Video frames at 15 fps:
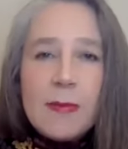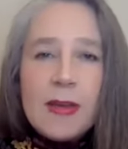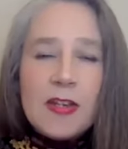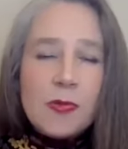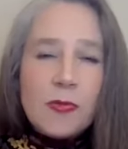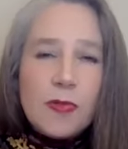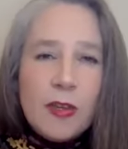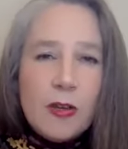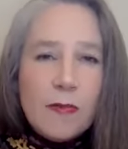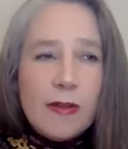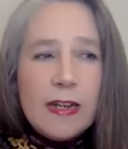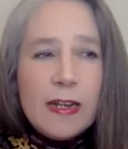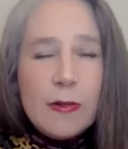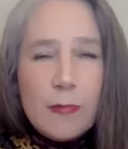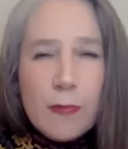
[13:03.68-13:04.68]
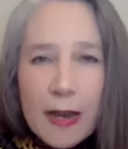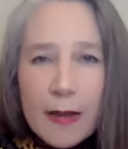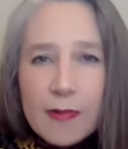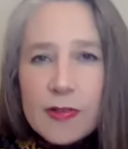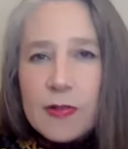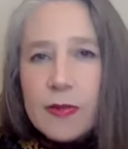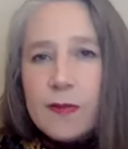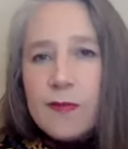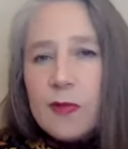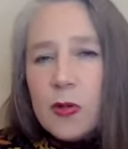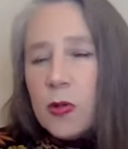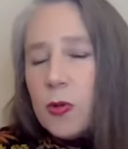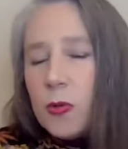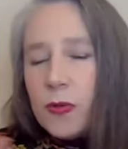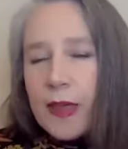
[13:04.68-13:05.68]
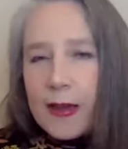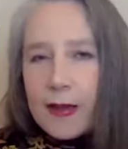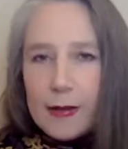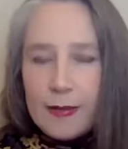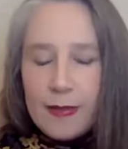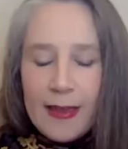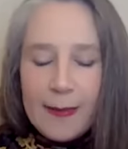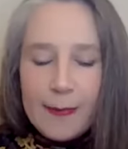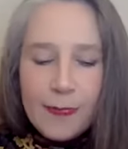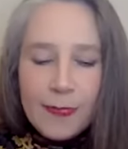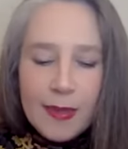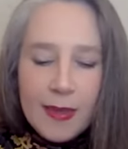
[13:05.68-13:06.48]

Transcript: to make sure that you're really grounded on the floor, all that kind of thing.